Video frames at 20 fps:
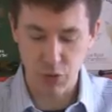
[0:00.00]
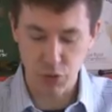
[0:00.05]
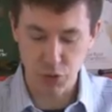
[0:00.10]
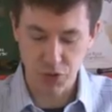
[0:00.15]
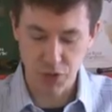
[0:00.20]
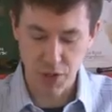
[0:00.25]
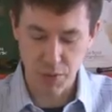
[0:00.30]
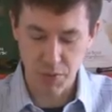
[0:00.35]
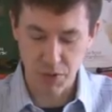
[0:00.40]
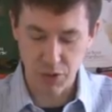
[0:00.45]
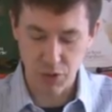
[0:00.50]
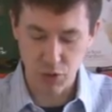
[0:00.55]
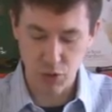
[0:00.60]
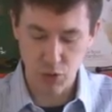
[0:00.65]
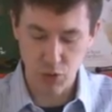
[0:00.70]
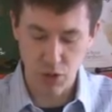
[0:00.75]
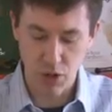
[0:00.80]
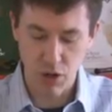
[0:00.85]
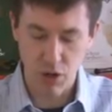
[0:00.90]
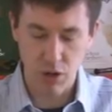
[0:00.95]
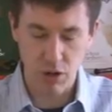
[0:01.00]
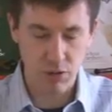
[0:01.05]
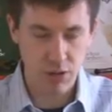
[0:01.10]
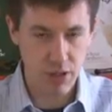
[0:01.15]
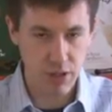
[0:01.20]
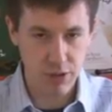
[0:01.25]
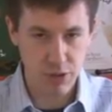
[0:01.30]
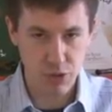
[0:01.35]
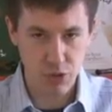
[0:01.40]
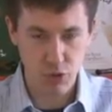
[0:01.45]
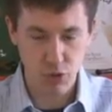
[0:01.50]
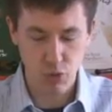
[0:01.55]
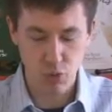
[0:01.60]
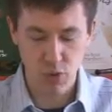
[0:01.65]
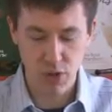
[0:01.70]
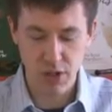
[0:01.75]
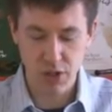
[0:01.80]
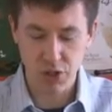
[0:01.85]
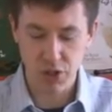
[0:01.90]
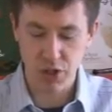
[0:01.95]
you steep it too long, get it too
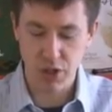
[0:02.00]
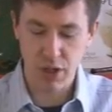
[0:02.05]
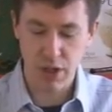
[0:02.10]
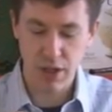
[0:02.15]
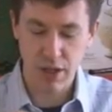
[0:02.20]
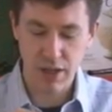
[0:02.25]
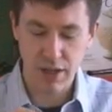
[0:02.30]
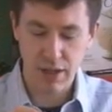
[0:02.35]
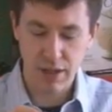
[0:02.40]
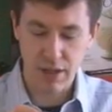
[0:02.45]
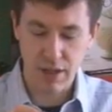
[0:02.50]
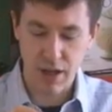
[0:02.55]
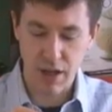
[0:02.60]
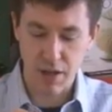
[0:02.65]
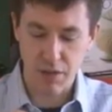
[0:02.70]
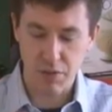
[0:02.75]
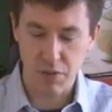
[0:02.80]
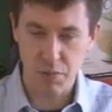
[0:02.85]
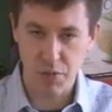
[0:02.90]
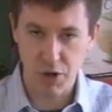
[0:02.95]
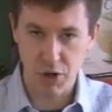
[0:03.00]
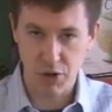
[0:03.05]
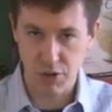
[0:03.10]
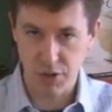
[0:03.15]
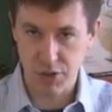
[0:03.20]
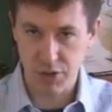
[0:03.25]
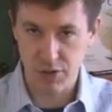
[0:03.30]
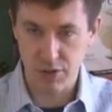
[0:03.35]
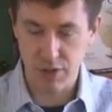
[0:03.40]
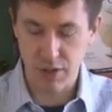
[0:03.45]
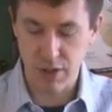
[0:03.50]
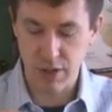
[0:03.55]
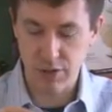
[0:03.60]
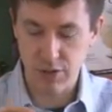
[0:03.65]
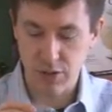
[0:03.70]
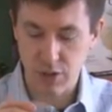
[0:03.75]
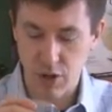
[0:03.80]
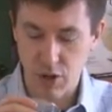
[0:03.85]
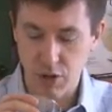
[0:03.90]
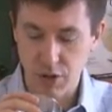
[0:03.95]
rich, the bitterness
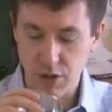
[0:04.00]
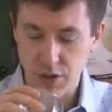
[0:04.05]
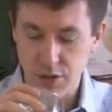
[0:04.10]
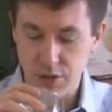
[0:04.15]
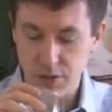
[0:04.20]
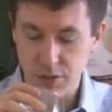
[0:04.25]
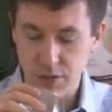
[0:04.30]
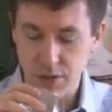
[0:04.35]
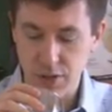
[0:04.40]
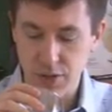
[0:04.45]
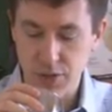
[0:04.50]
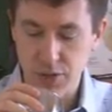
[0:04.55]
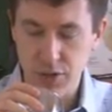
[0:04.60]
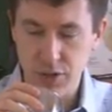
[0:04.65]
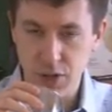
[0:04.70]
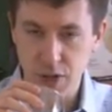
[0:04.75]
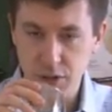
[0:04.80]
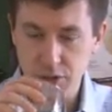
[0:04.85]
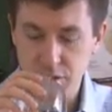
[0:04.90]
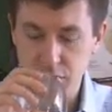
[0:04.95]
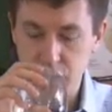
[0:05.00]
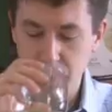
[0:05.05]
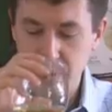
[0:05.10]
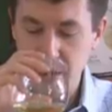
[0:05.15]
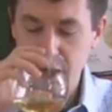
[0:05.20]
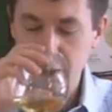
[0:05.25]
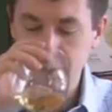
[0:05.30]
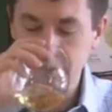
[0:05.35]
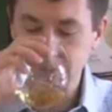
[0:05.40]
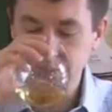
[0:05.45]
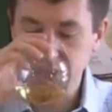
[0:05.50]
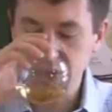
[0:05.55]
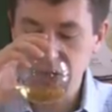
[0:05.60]
is on this. This does come out.